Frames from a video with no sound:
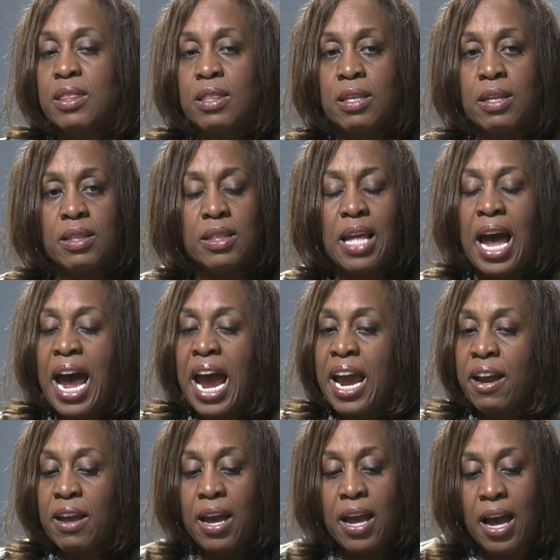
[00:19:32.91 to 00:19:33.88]
That
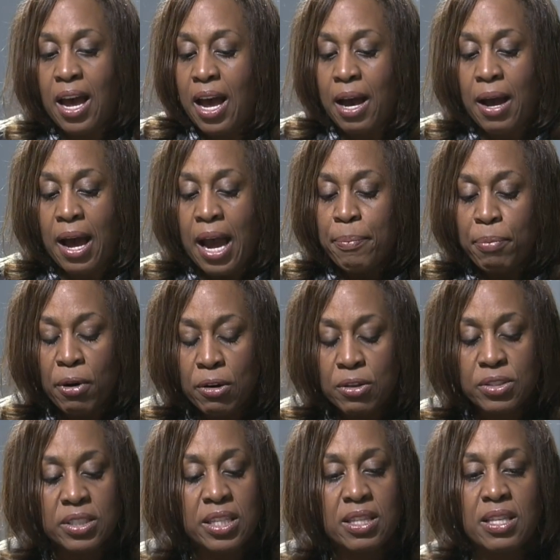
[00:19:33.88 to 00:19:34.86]
I, I
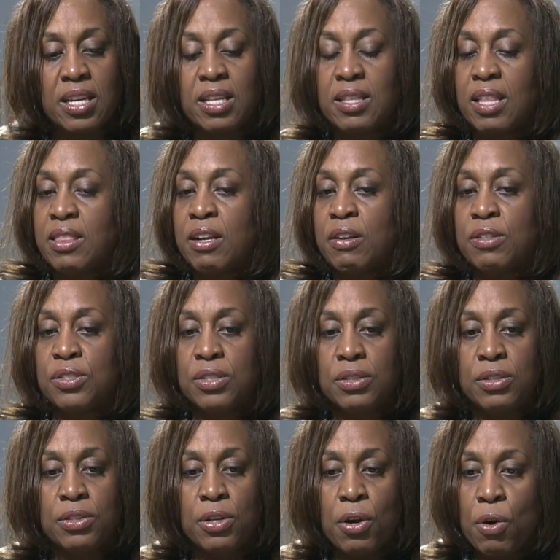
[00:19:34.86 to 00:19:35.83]
personally think that there is
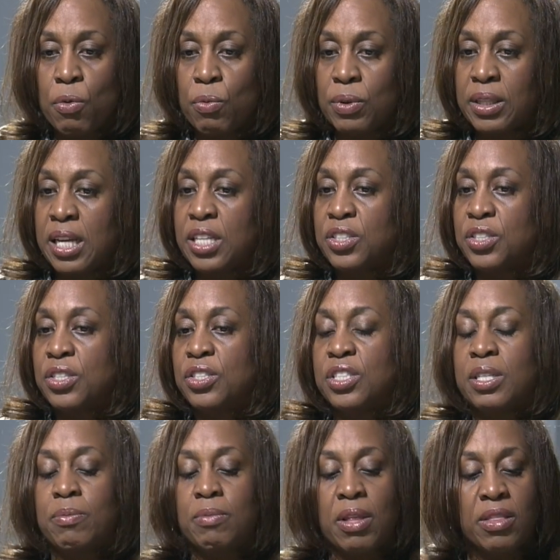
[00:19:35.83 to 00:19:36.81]
no
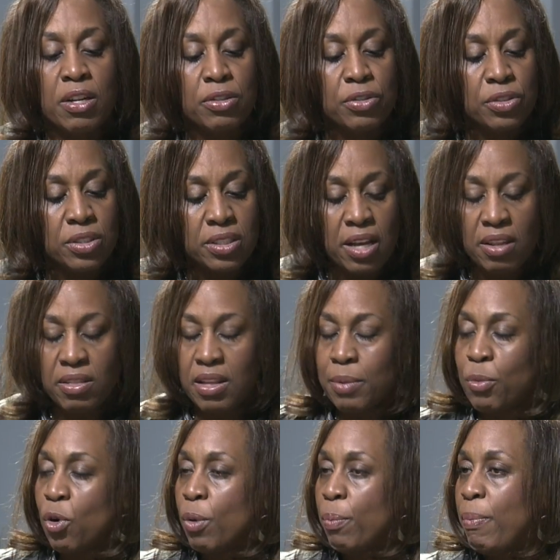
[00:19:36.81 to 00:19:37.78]
relationship, that there is
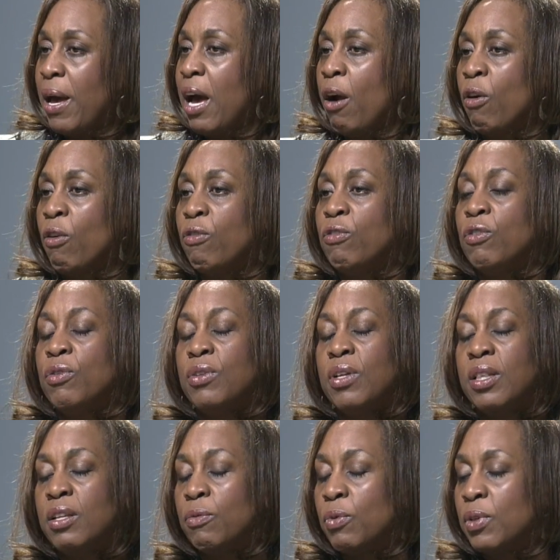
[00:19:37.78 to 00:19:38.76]
nothing more powerful
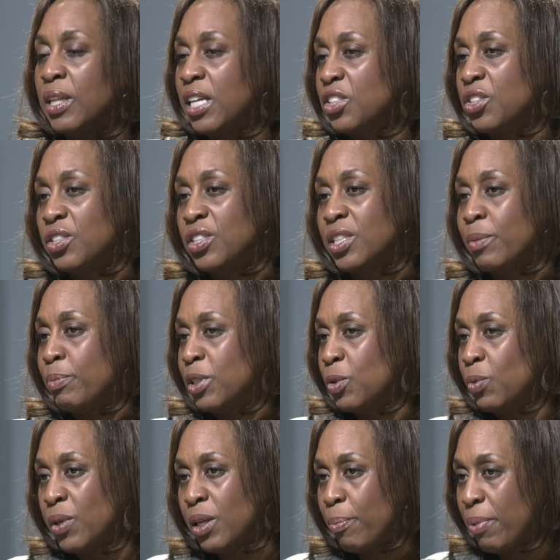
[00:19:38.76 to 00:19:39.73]
than the relationship
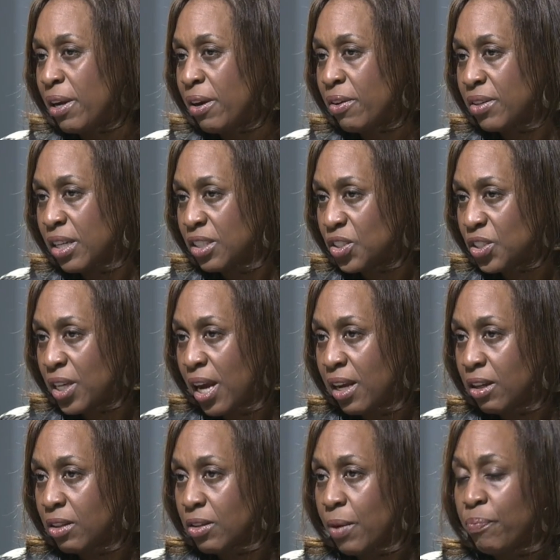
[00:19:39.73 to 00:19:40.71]
between a parent and
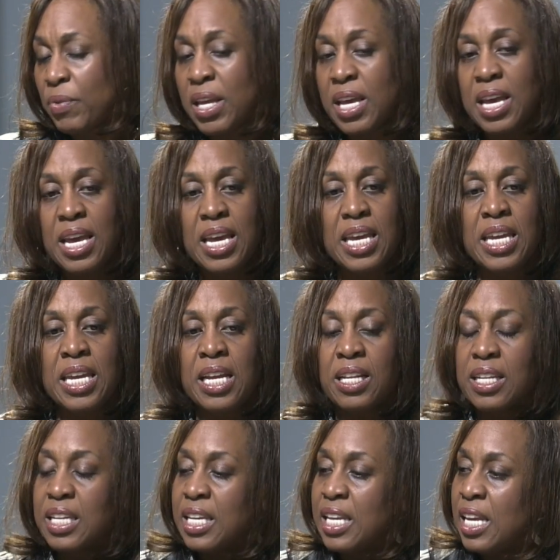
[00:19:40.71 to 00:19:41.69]
child.
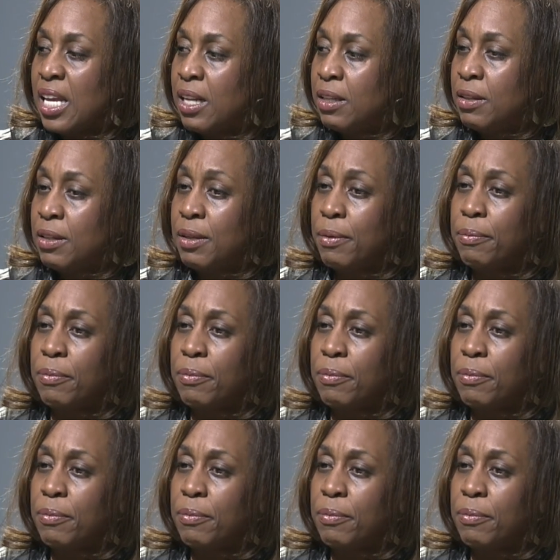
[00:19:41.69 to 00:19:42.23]
It can